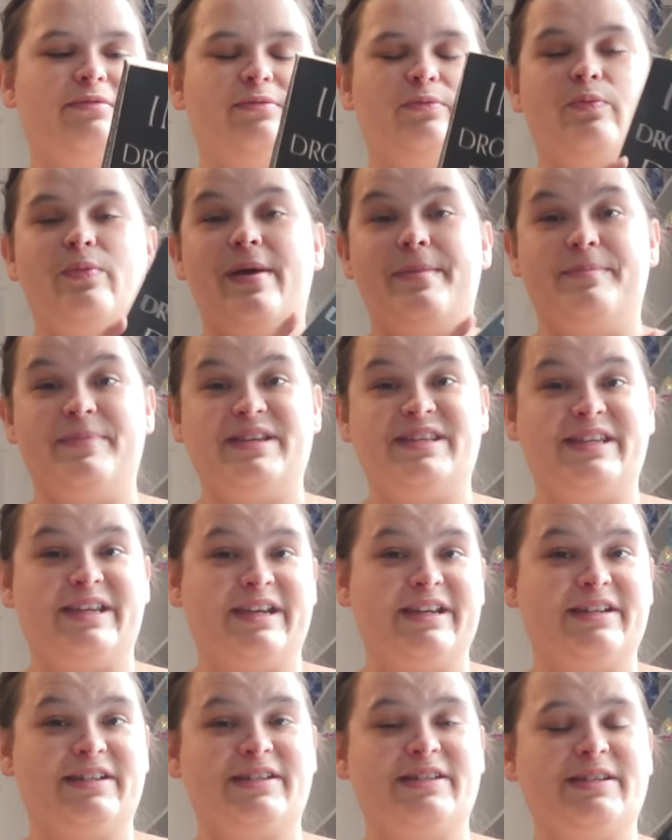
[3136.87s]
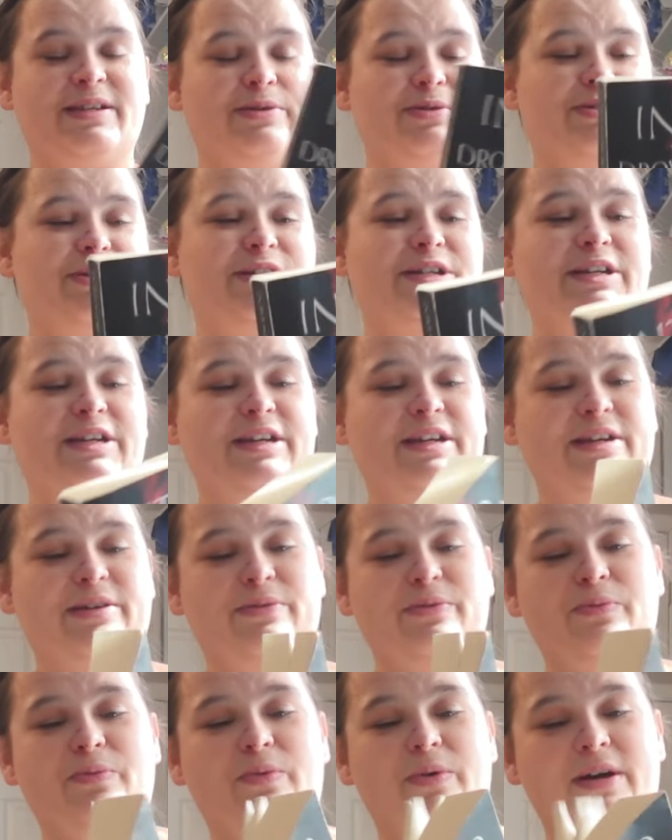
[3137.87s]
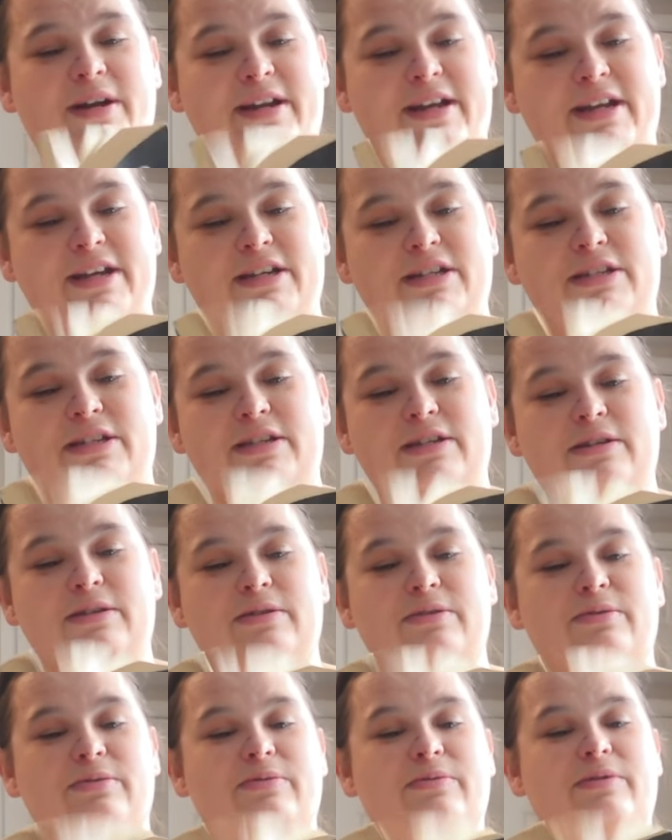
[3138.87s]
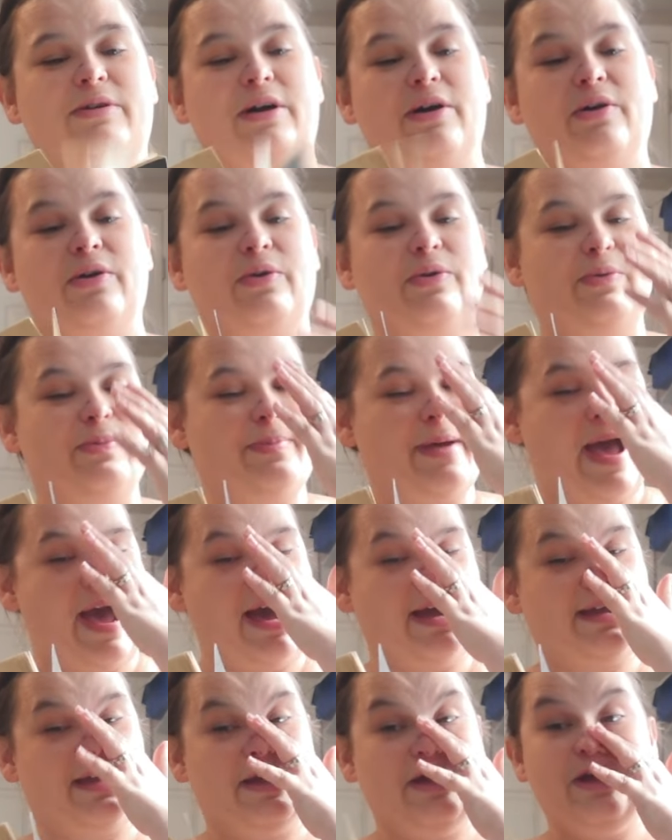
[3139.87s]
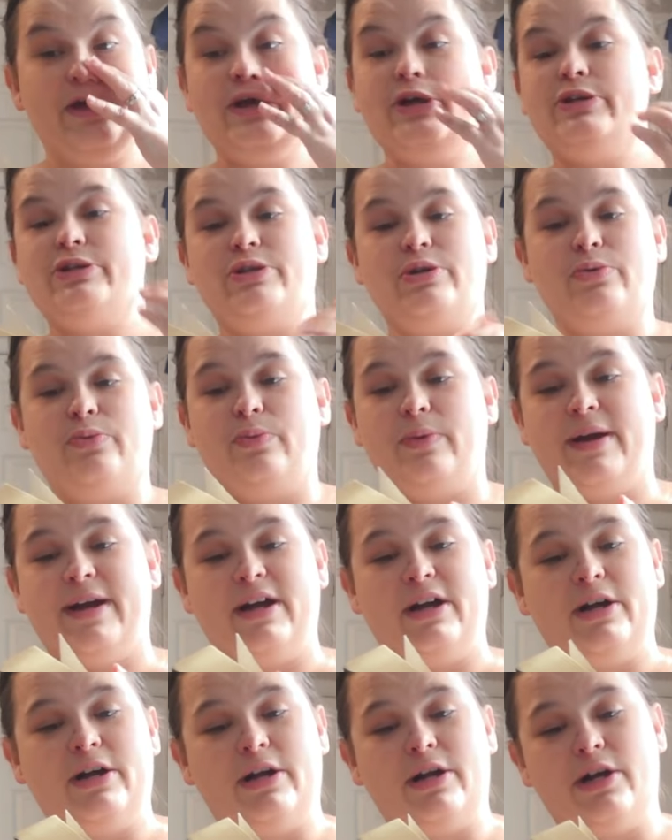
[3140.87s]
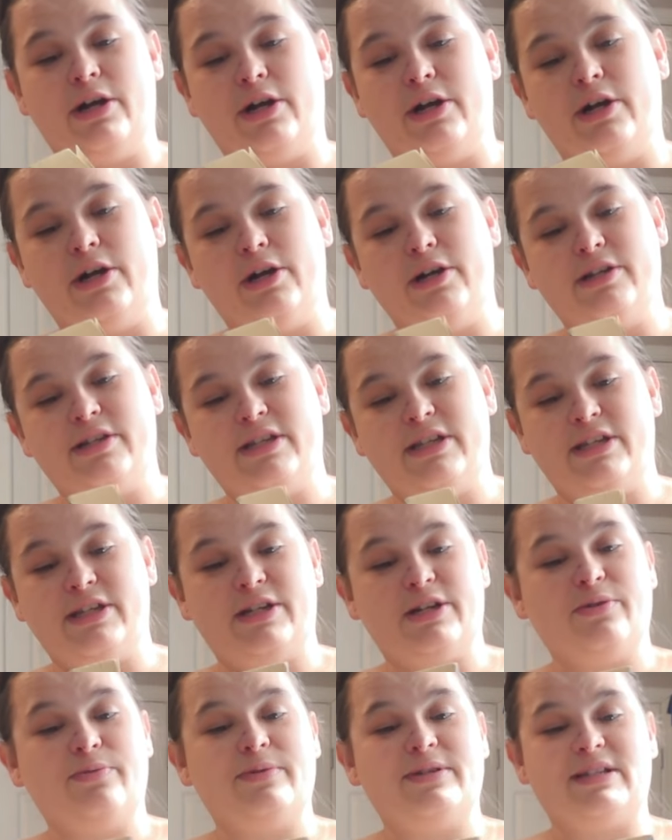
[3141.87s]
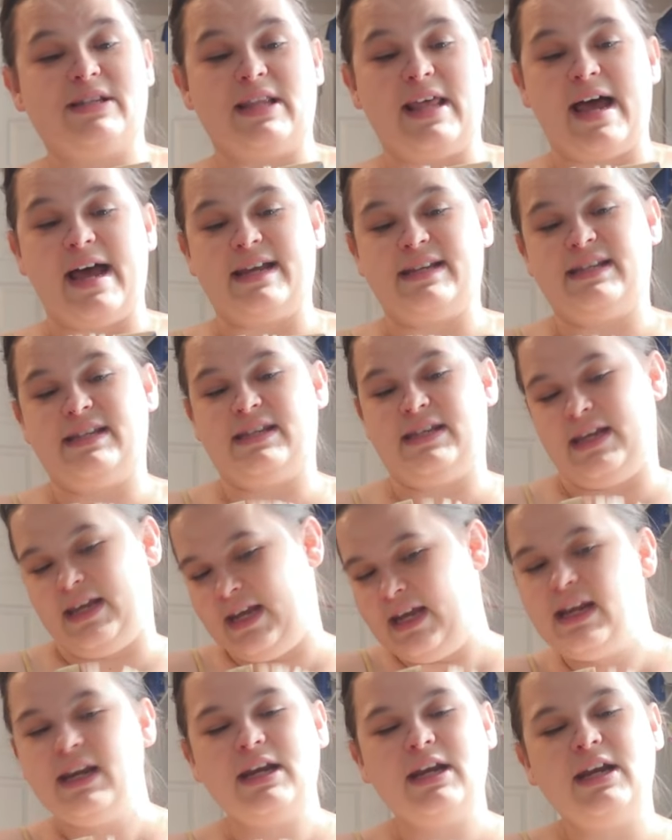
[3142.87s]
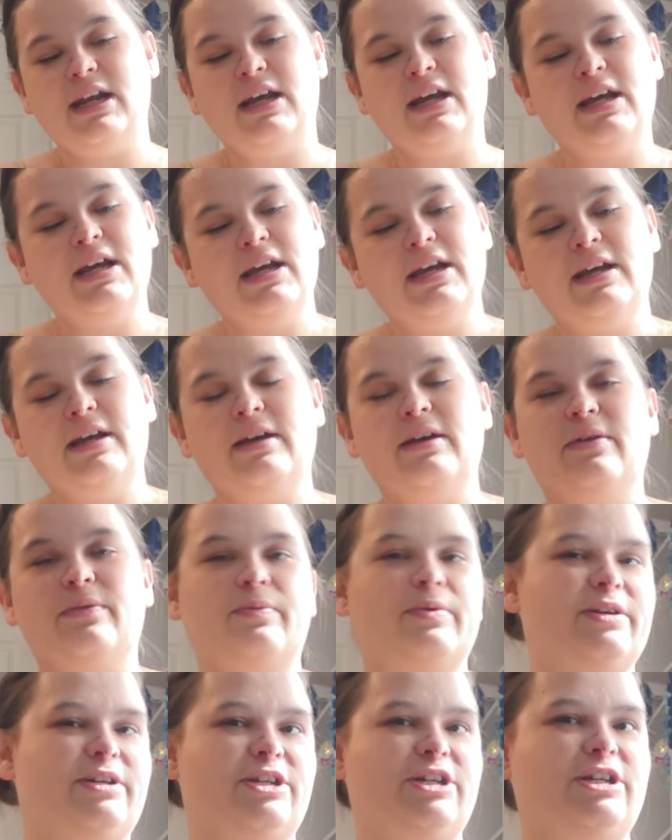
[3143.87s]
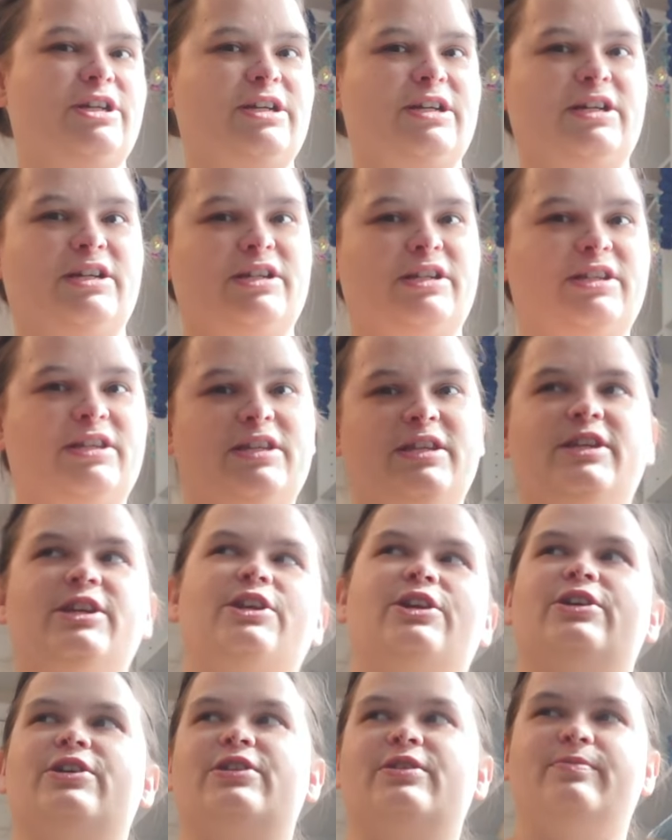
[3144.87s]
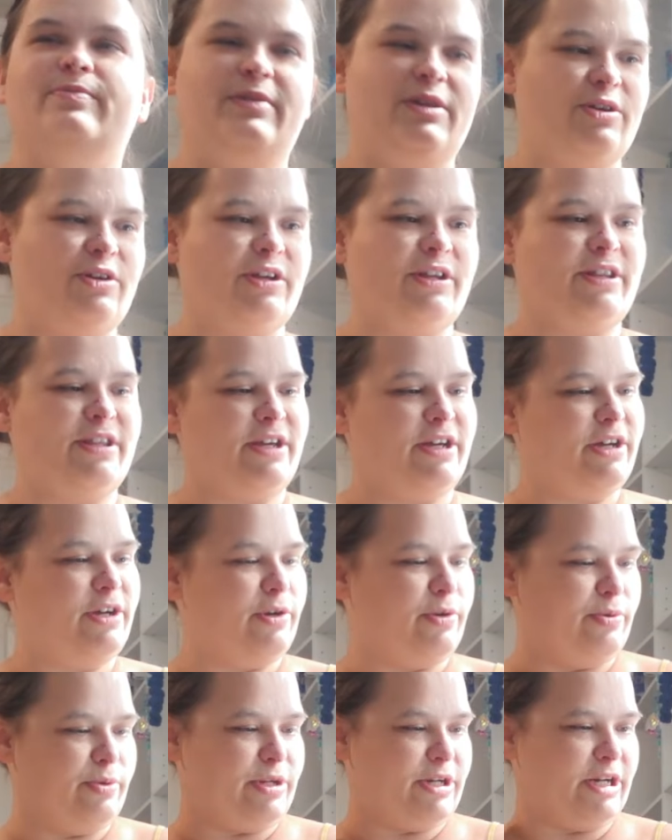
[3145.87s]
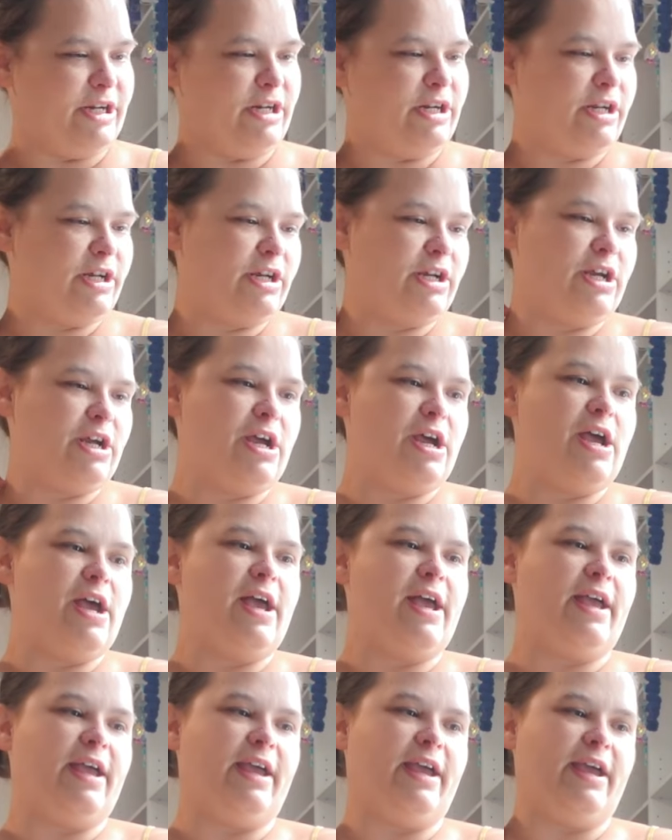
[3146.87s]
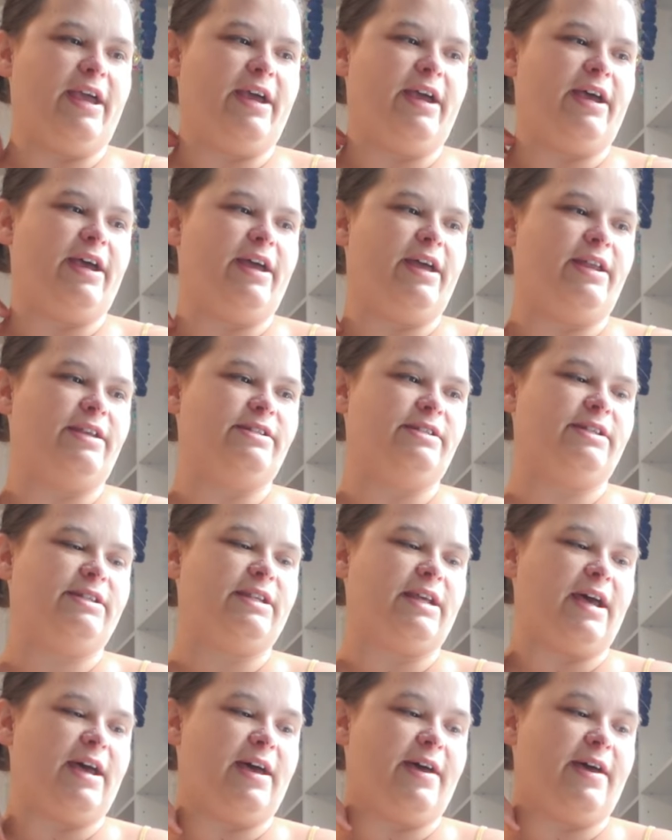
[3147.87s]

went missing, so she wanted to go back to where her sister was last seen, which is, you know, in the middle of the ocean. And